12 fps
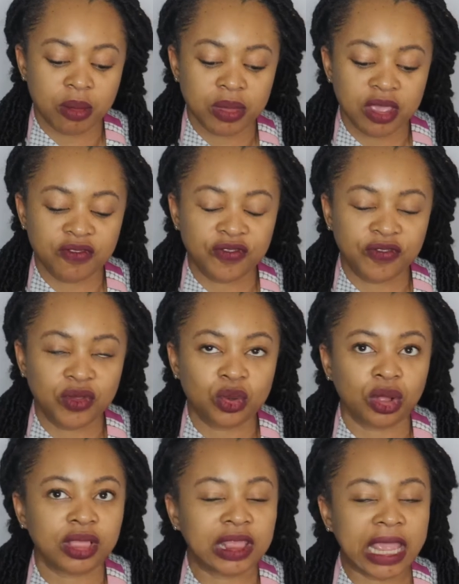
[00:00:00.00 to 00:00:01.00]
if
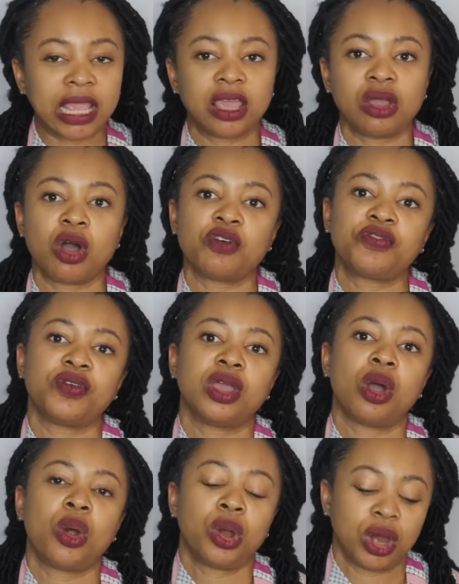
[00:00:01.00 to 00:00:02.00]
you're thinking of
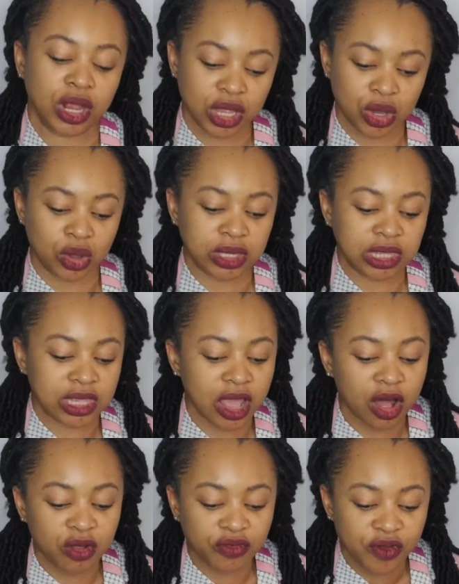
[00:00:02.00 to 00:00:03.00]
hurting
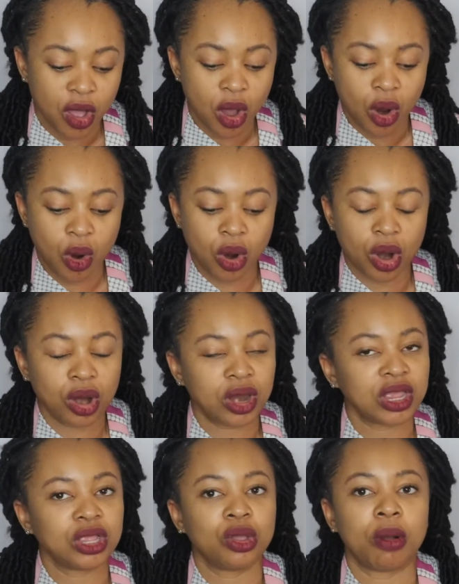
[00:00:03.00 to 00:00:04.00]
yourself or
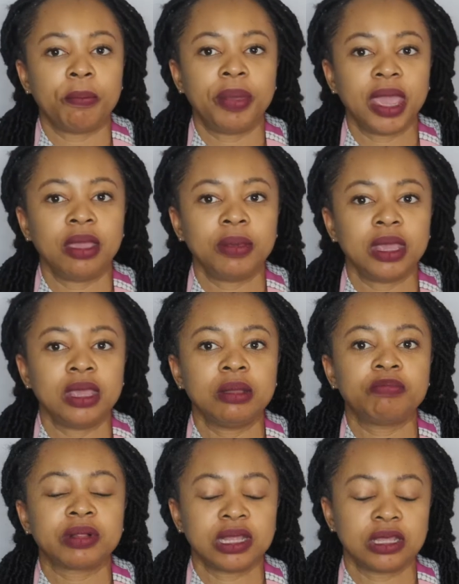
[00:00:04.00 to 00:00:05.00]
hurting your
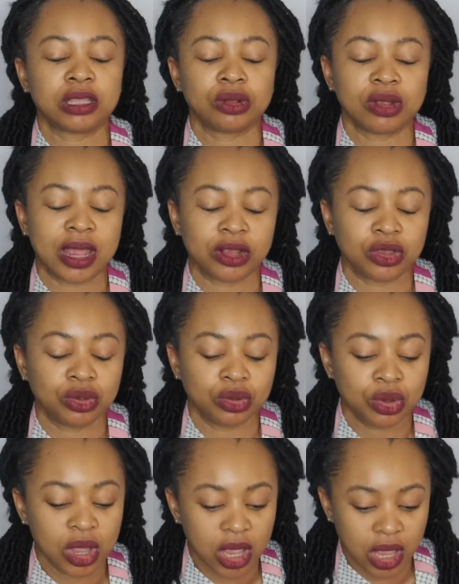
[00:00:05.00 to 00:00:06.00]
baby, please know that you